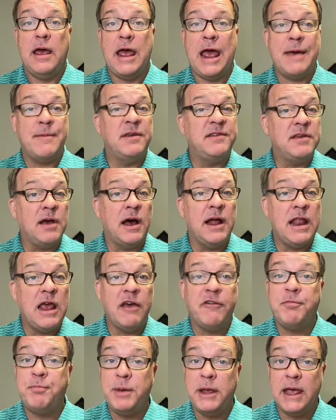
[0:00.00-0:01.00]
Amazon
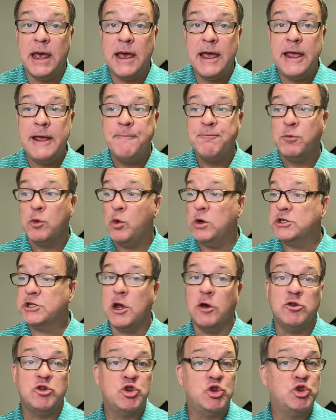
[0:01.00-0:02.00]
FBA, which
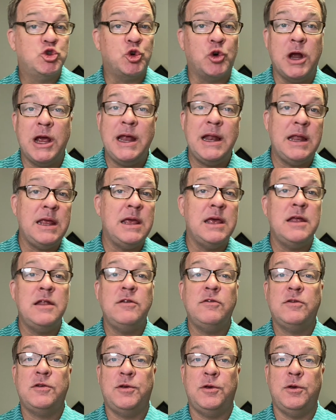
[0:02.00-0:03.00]
goes straight
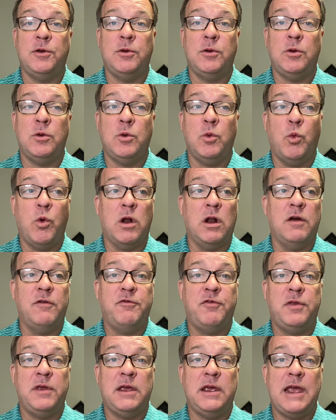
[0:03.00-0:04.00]
into one
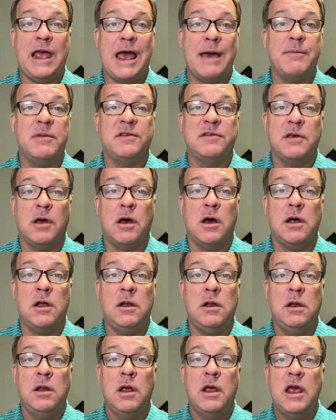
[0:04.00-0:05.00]
of the
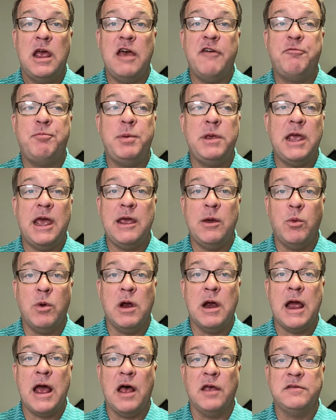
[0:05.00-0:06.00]
Amazon FBA
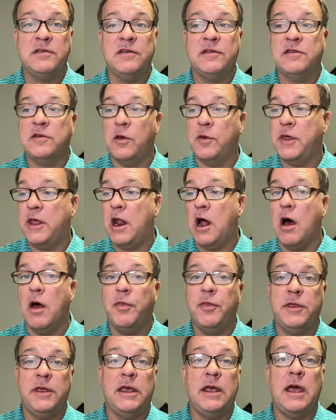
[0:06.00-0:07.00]
warehouses so that
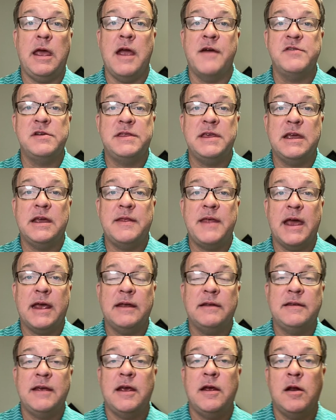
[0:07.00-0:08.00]
everything in that
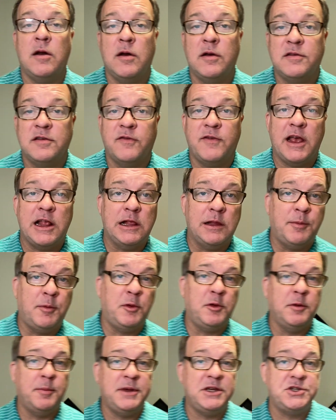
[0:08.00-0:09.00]
container is
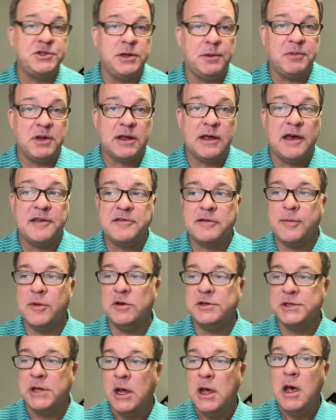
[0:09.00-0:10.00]
available to be shipped to
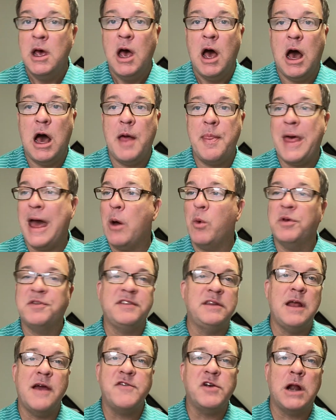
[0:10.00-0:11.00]
customers? That
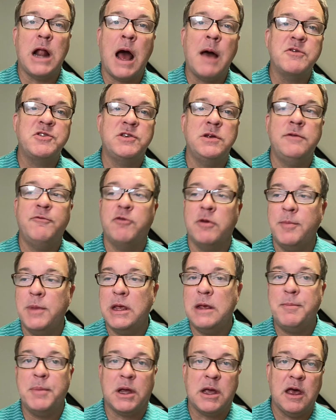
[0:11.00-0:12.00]
was never an option for
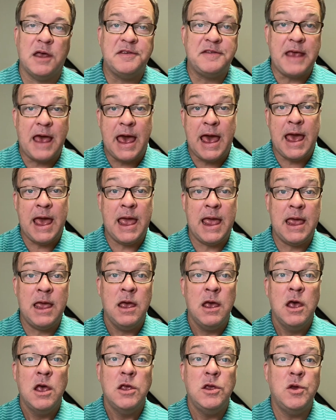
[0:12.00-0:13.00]
me because
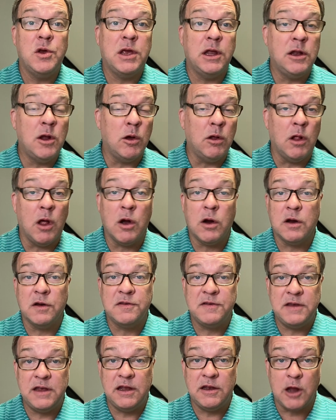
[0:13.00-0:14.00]
A, you can no longer
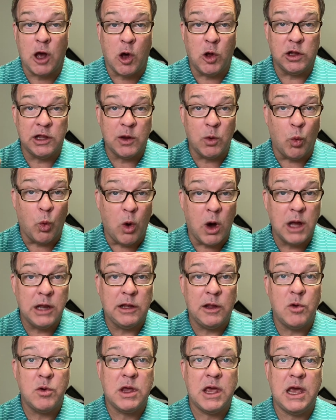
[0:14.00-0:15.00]
send to only
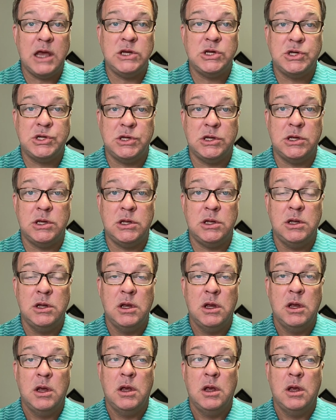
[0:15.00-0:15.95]
one location